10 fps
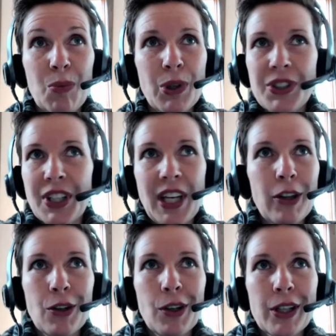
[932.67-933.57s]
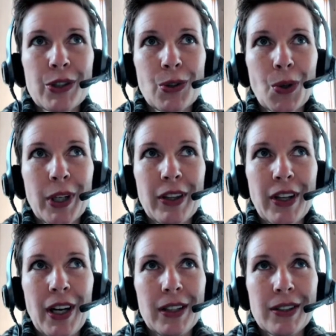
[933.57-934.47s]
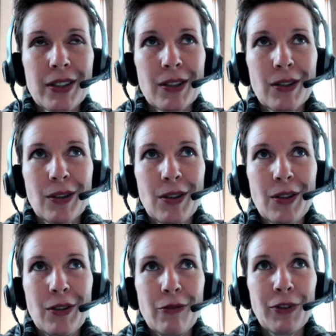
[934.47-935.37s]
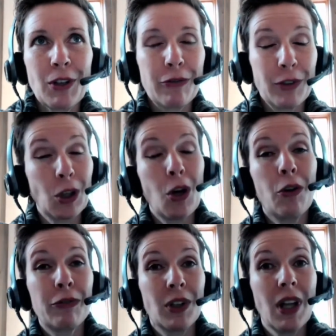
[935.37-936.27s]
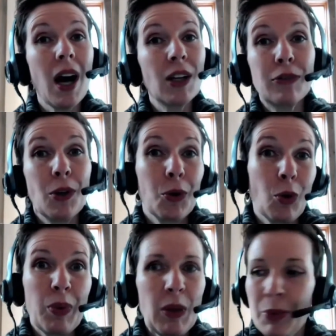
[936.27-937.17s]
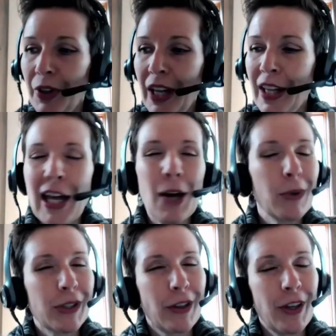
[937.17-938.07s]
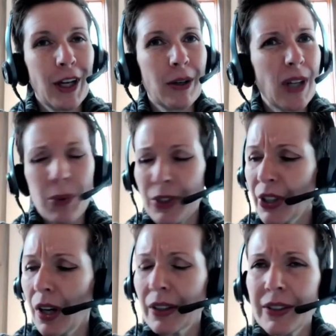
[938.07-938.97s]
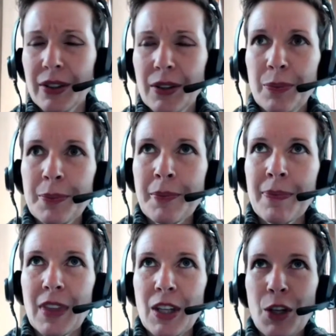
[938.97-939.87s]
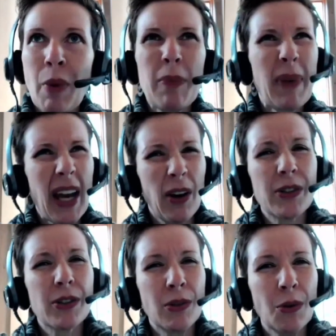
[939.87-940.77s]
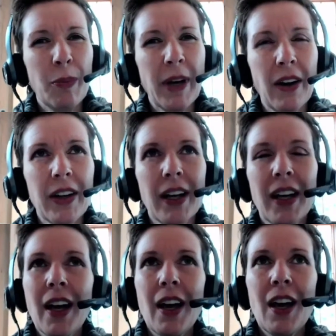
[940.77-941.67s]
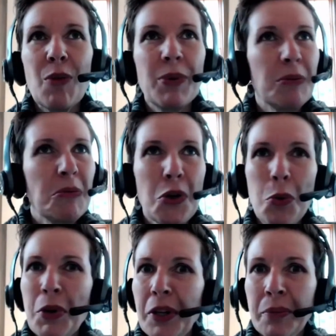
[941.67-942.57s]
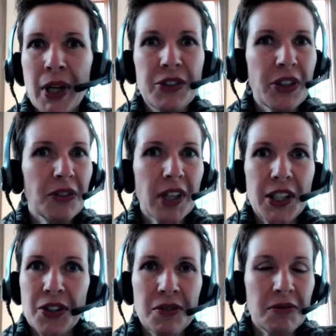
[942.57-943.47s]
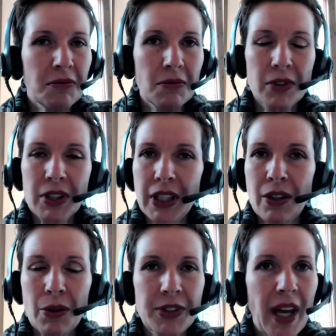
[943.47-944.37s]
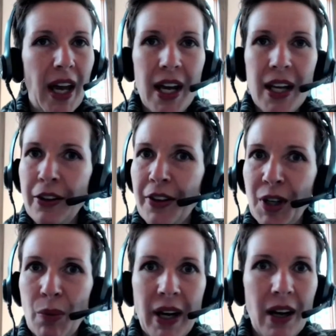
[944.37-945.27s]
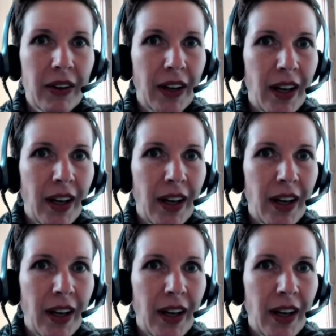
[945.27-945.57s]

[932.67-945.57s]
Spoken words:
put together a story that for a lot of local people, and that was the thing, I would talk to, my parents knew about it, but nobody in my generation really knows anything about it.